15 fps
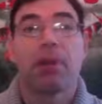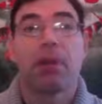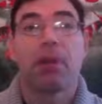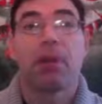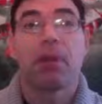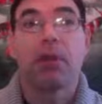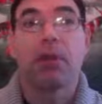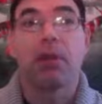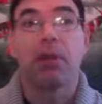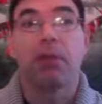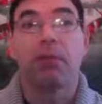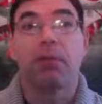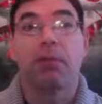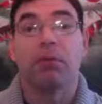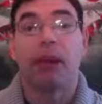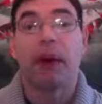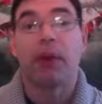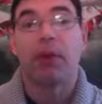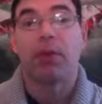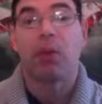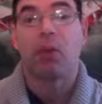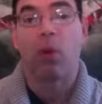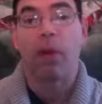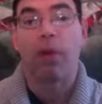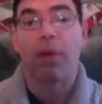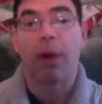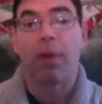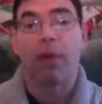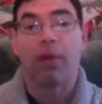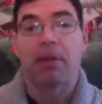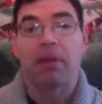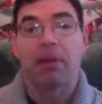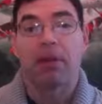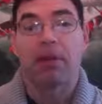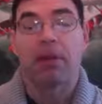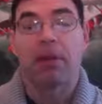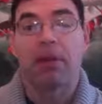So that was one prime example